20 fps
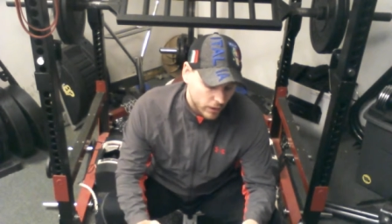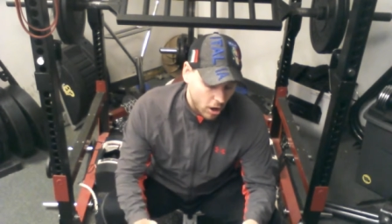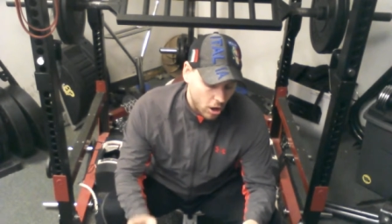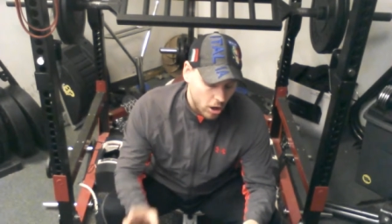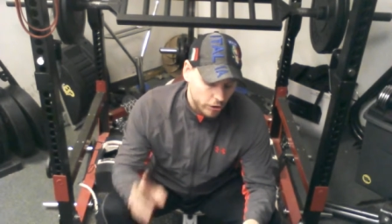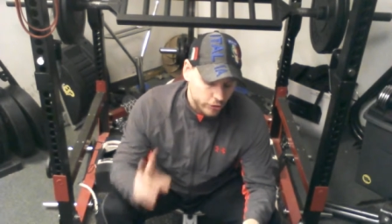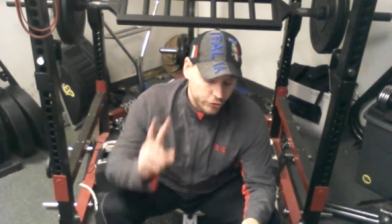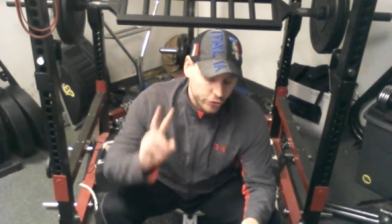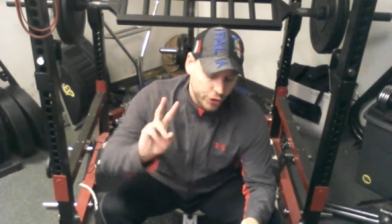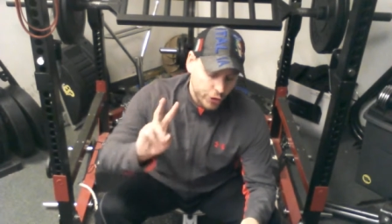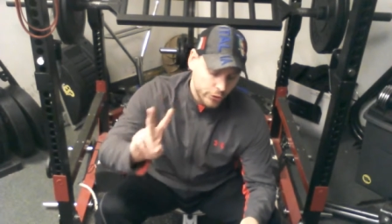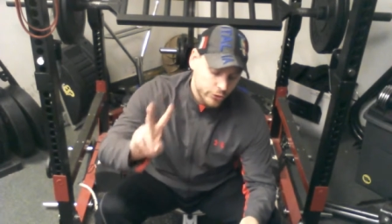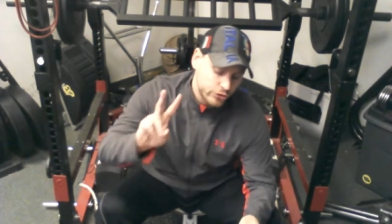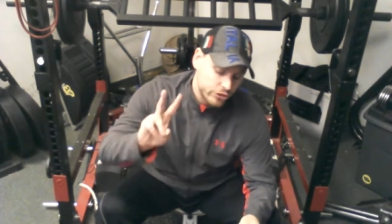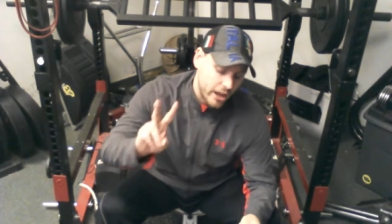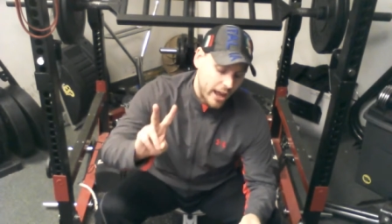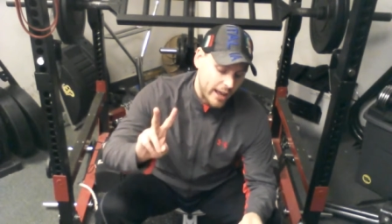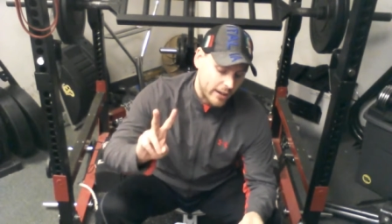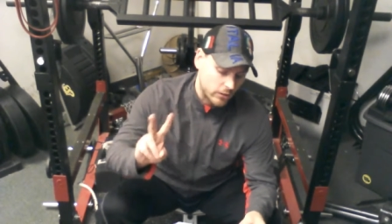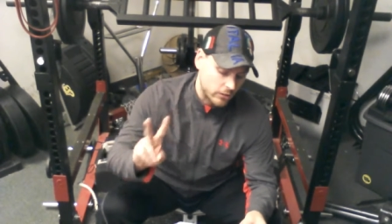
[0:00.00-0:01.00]
on two
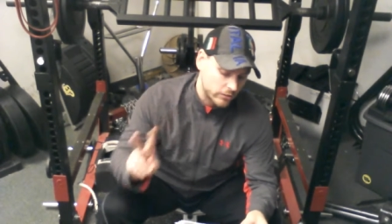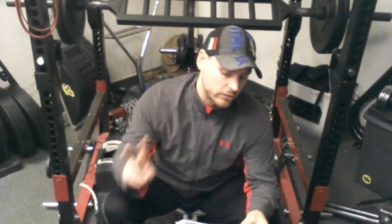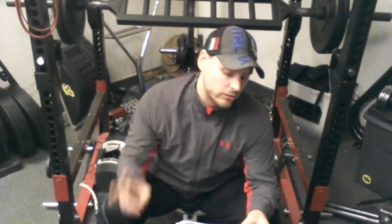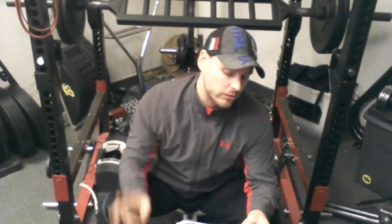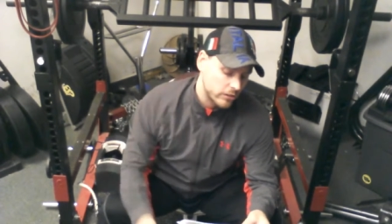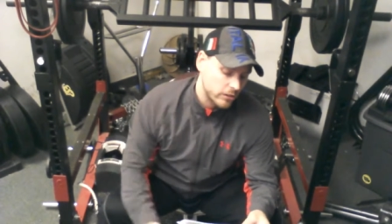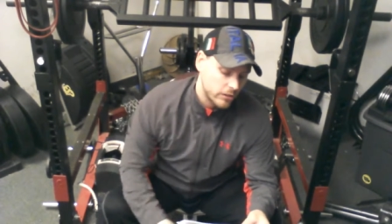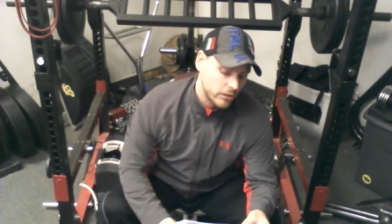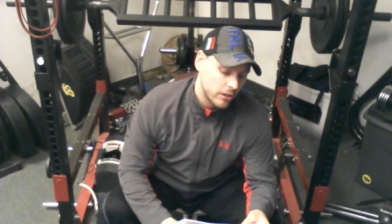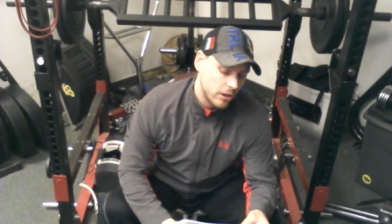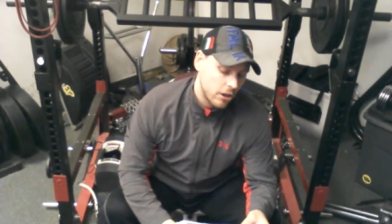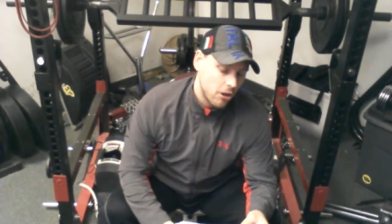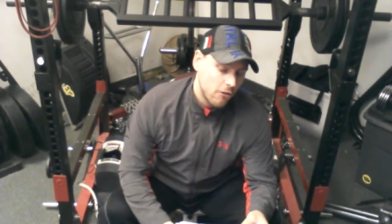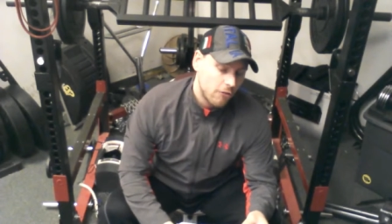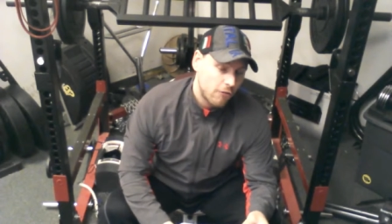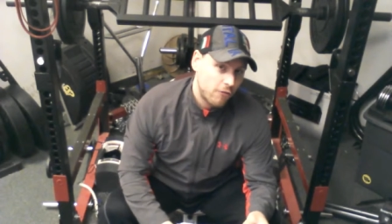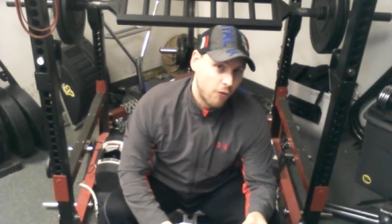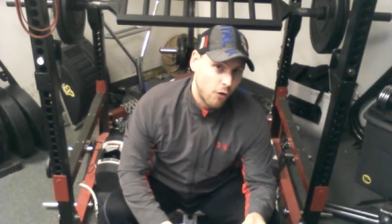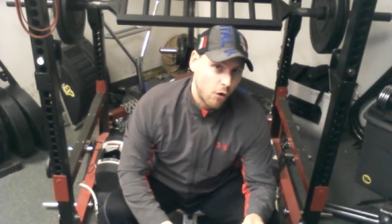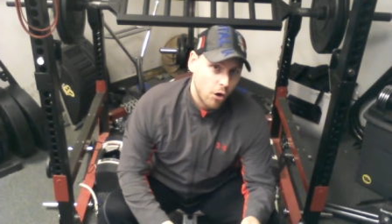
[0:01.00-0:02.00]
channels
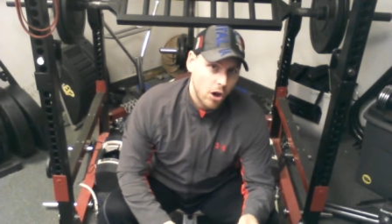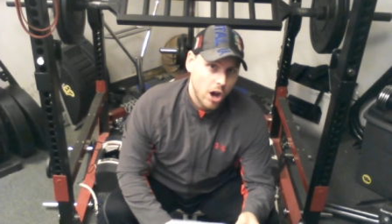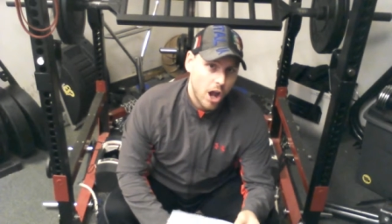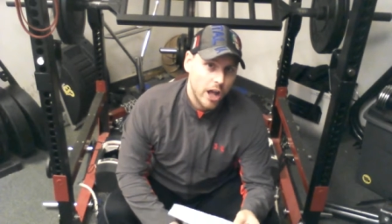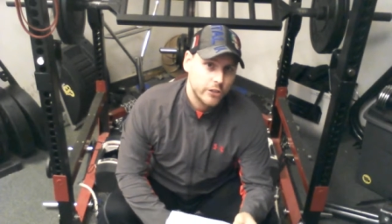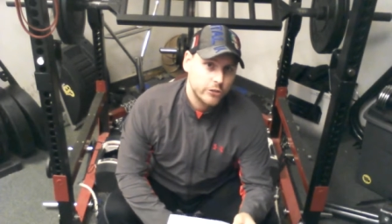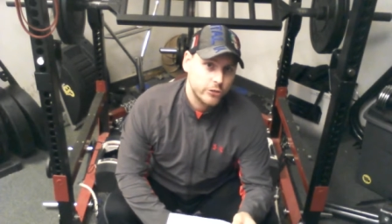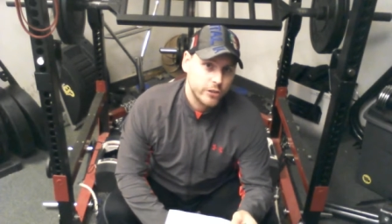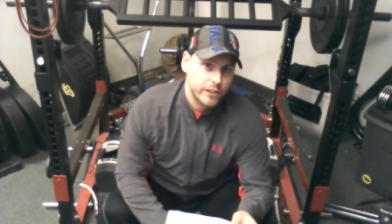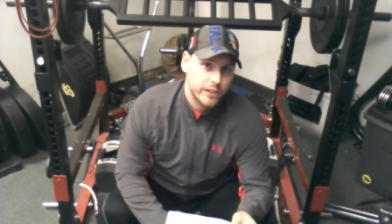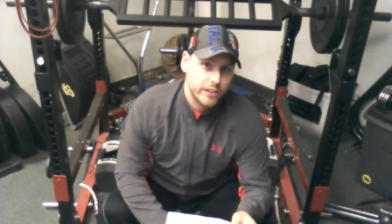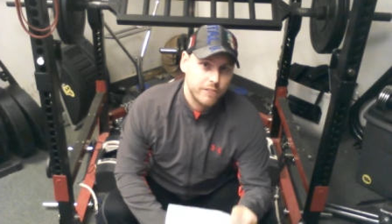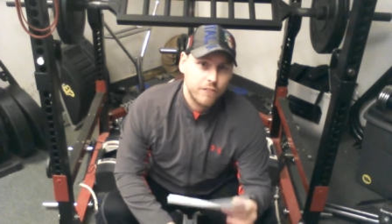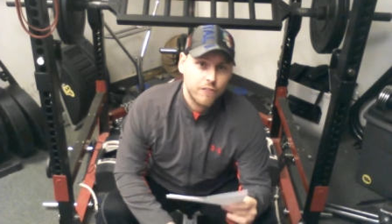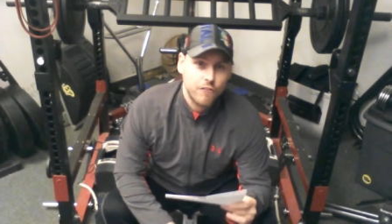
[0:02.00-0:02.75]
four hundred